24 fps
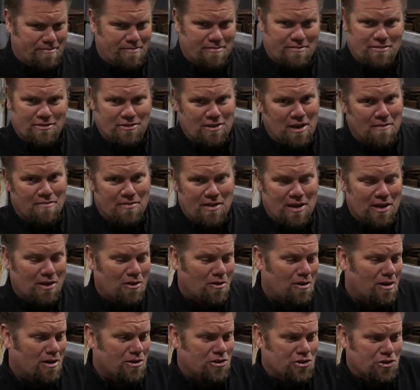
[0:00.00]
something
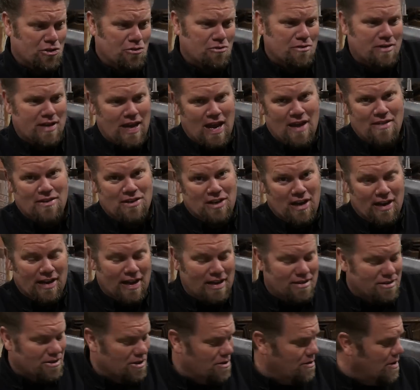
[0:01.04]
or a shoot day that you got to
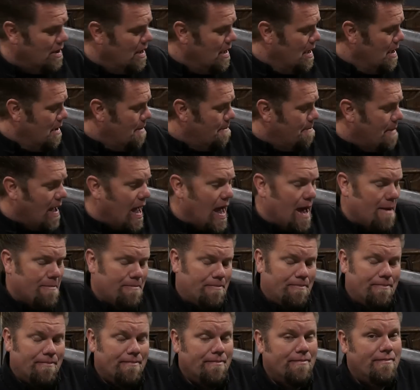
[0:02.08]
get to, man,
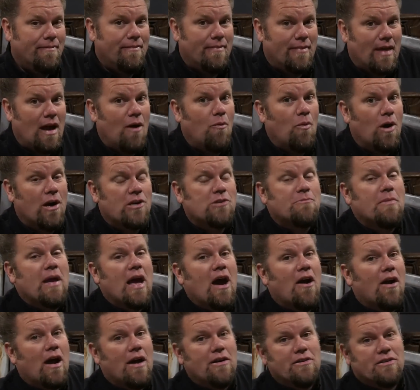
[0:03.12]
that wears me
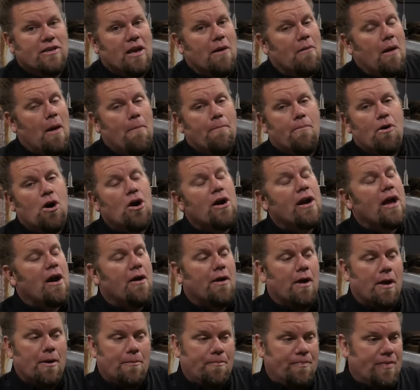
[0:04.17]
out. I'm burned out
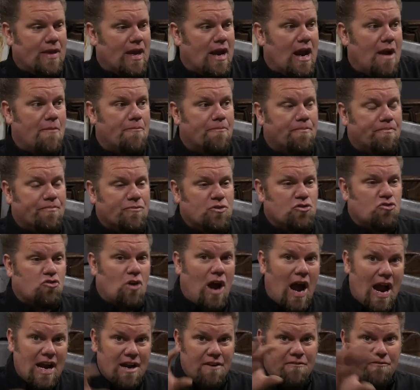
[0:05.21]
on it. And I'm
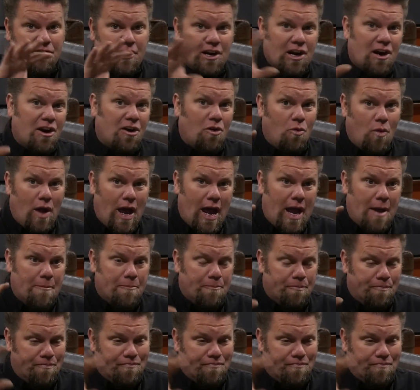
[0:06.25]
trying to figure out a way.